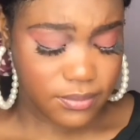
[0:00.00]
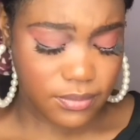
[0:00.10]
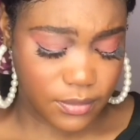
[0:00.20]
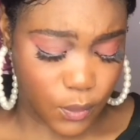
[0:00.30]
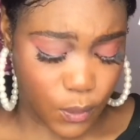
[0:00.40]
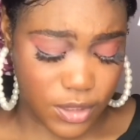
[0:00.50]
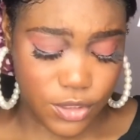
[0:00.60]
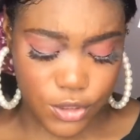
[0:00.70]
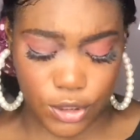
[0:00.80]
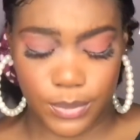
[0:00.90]
What
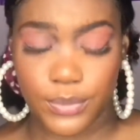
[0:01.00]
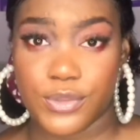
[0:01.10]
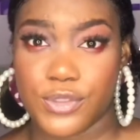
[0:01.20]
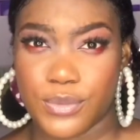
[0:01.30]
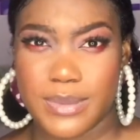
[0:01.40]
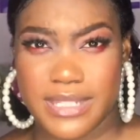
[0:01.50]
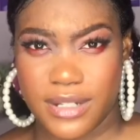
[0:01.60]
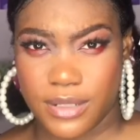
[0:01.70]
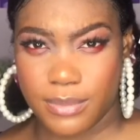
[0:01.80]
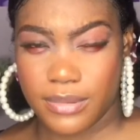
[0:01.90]
job would you be
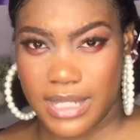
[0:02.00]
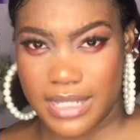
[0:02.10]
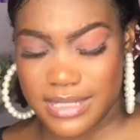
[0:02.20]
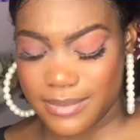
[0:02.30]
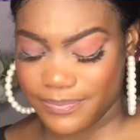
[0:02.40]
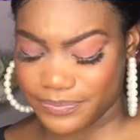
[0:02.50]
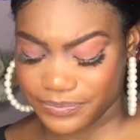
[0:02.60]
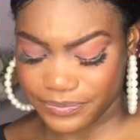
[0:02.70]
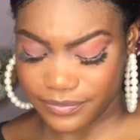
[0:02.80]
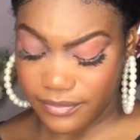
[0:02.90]
terrible at?
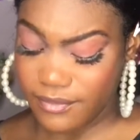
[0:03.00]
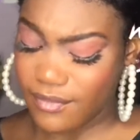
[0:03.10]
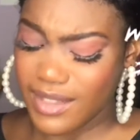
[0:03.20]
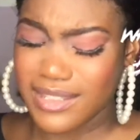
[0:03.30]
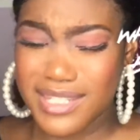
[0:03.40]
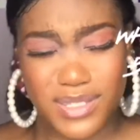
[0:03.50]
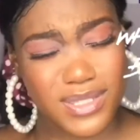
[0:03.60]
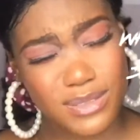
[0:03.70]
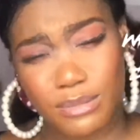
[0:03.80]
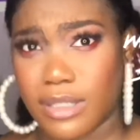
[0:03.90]
This is
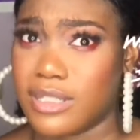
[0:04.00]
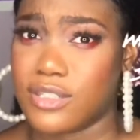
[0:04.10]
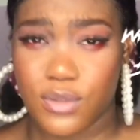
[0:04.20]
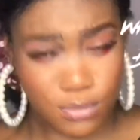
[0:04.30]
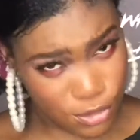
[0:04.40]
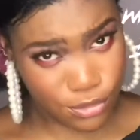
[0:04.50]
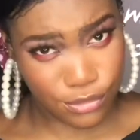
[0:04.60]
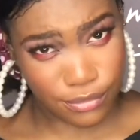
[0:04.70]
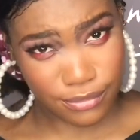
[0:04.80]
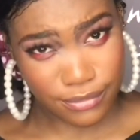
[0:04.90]
not an assumption,
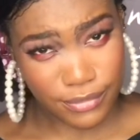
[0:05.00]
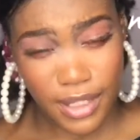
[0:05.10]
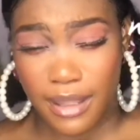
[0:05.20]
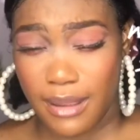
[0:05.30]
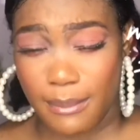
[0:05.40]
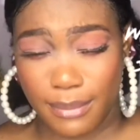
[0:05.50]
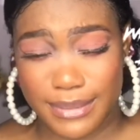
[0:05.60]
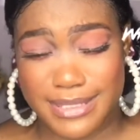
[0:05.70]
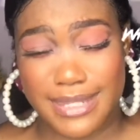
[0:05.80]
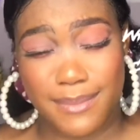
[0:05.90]
but
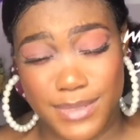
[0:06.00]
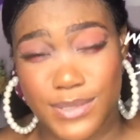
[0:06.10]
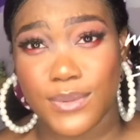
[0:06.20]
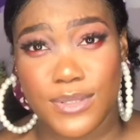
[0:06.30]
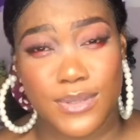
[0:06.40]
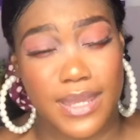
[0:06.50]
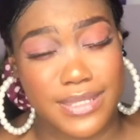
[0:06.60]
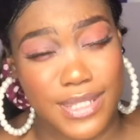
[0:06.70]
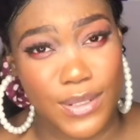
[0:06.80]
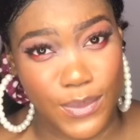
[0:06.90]
I'm still going to answer
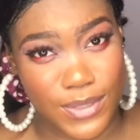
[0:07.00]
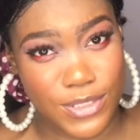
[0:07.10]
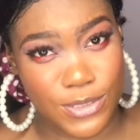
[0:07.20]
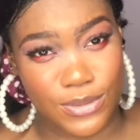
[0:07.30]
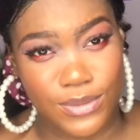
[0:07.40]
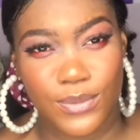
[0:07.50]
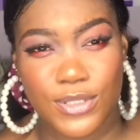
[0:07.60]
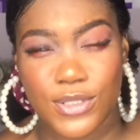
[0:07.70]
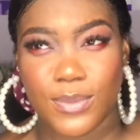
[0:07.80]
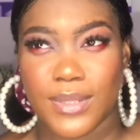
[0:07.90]
your question. What
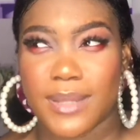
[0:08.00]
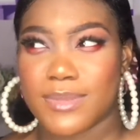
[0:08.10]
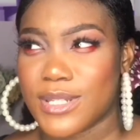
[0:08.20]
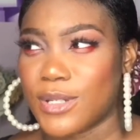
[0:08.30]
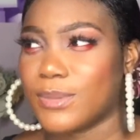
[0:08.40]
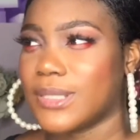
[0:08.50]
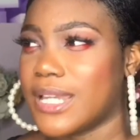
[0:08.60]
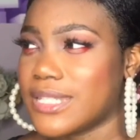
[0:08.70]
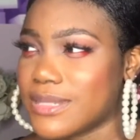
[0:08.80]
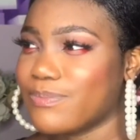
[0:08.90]
job will I be terrible at?
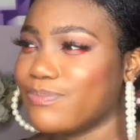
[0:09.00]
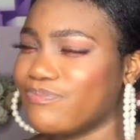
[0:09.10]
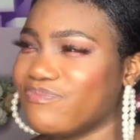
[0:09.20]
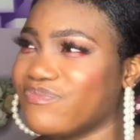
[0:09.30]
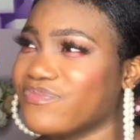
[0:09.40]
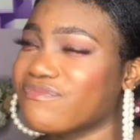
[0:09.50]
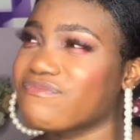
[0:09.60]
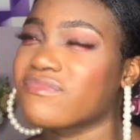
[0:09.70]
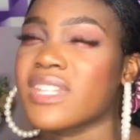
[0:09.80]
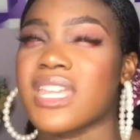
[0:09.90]

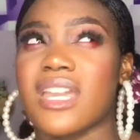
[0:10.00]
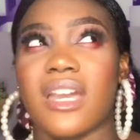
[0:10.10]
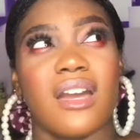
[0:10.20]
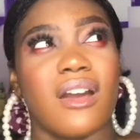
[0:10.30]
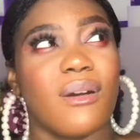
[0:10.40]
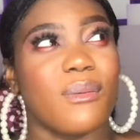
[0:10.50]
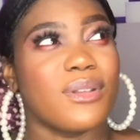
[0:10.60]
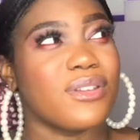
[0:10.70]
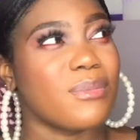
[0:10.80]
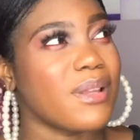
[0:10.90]
What
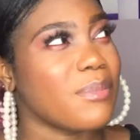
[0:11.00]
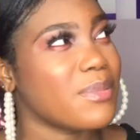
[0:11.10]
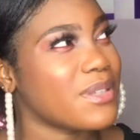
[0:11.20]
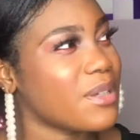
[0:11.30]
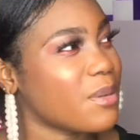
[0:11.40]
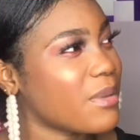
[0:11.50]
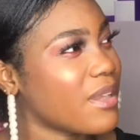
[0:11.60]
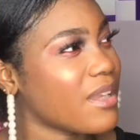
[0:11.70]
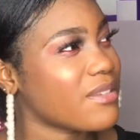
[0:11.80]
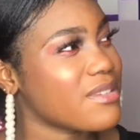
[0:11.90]
job will I be terrible at?
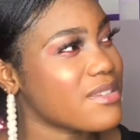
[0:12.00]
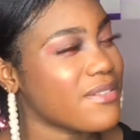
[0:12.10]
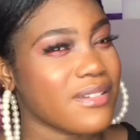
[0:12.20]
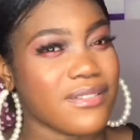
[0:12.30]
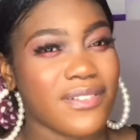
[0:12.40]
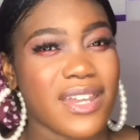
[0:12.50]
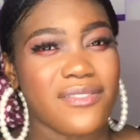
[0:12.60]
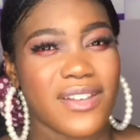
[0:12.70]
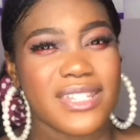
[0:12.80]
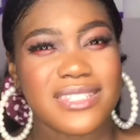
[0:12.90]

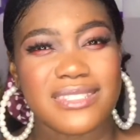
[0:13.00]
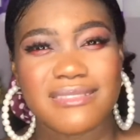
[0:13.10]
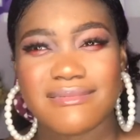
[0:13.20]
Firefighting.